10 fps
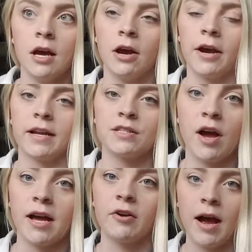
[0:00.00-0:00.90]
All right, so
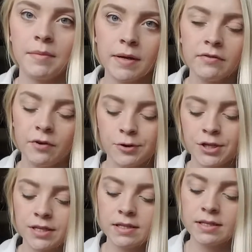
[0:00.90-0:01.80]
I grabbed my
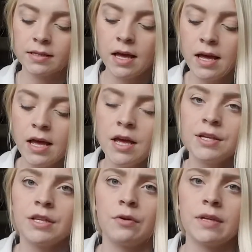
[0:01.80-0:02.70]
devotions.
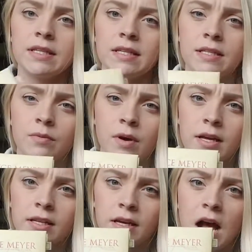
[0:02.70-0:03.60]
So this is the
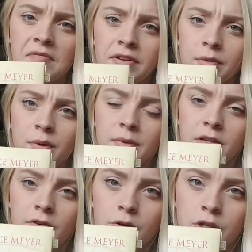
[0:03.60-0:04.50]
one, the Confident Women
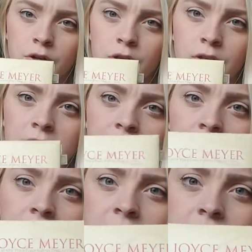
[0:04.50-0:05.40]
Devotional.
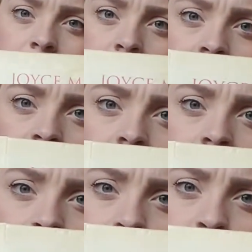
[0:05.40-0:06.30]
It is by
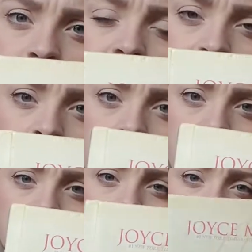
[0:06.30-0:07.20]
Joyce
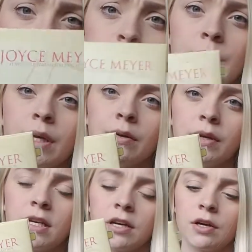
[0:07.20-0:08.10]
Myers. It's a really,
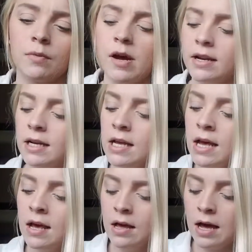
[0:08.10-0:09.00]
really good one.
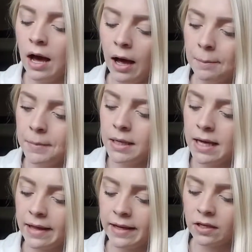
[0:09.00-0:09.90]

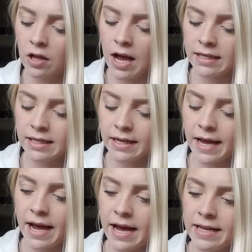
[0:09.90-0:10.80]
I like it a lot. It
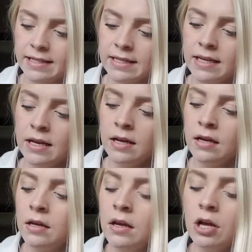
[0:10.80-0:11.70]
has,
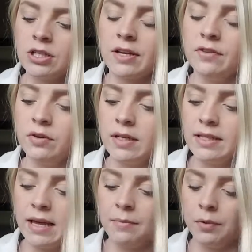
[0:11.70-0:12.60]
I'll just give you an
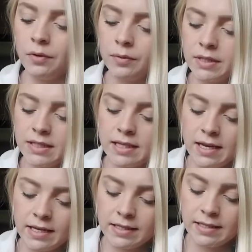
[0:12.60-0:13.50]
example. What's
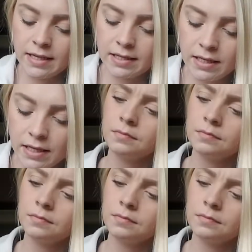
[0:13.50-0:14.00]
today's date?